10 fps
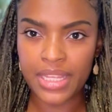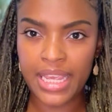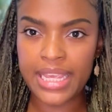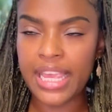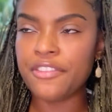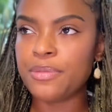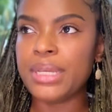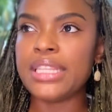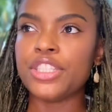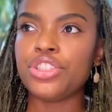It gives
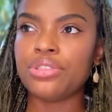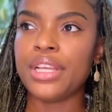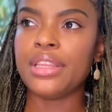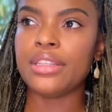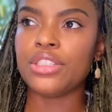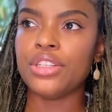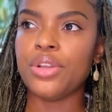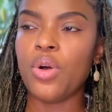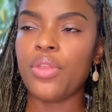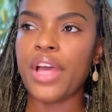me the strength to
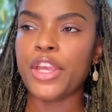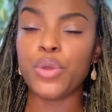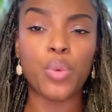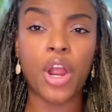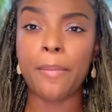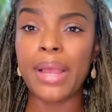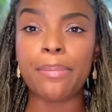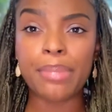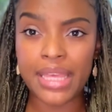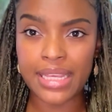know that you are
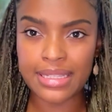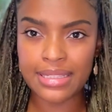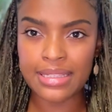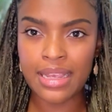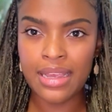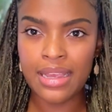my peace.